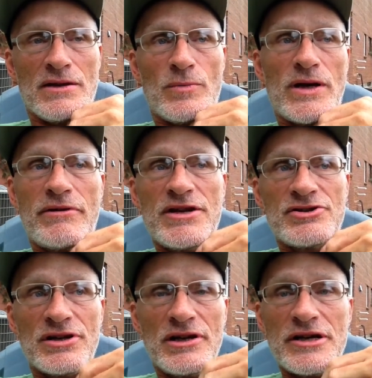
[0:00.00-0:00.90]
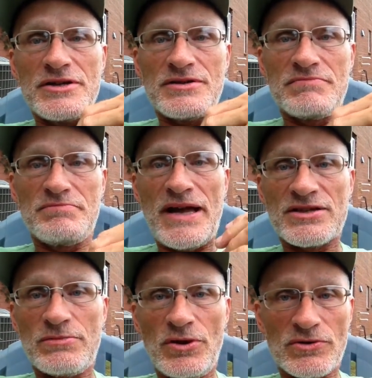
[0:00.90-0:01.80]
recreational areas,
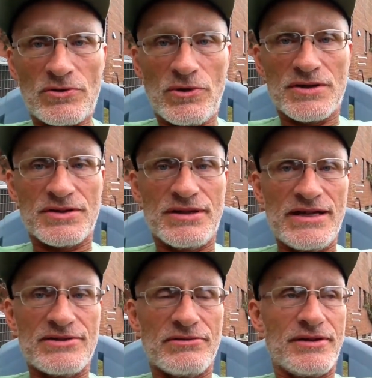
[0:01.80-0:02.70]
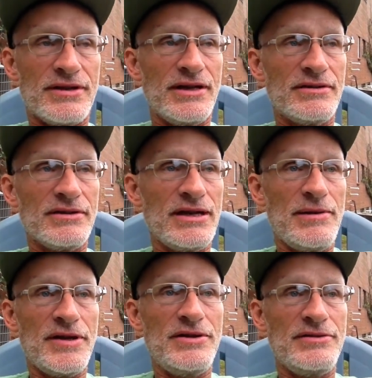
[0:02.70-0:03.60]
basketball courts, that sort of thing. They're
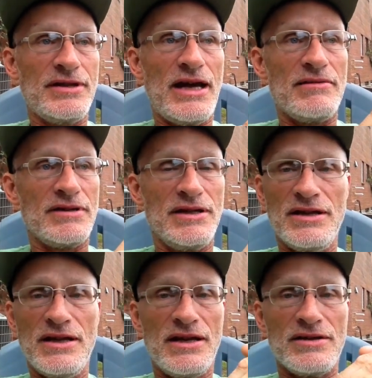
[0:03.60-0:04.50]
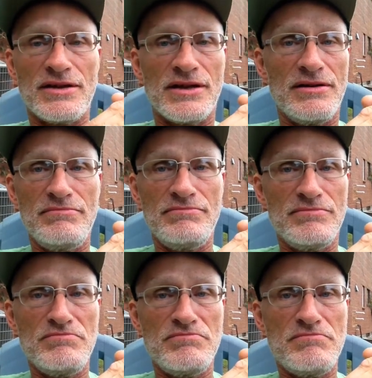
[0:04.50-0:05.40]
happy to do that at a
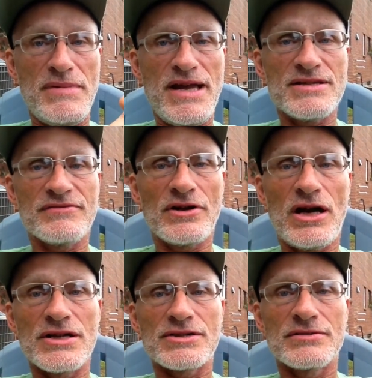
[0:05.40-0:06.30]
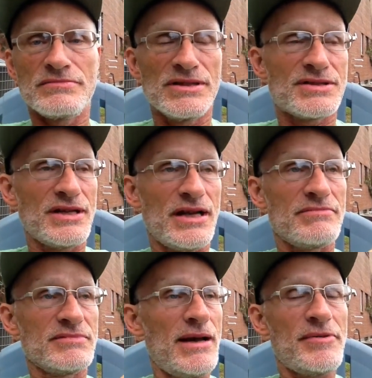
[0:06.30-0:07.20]
massive cost, let's say.
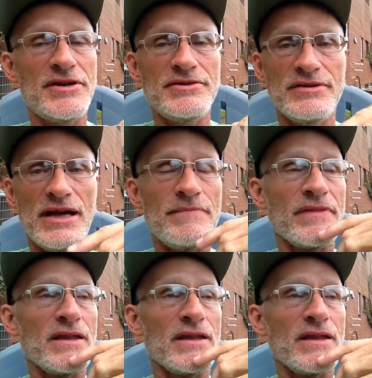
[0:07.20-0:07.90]
Happy to do that.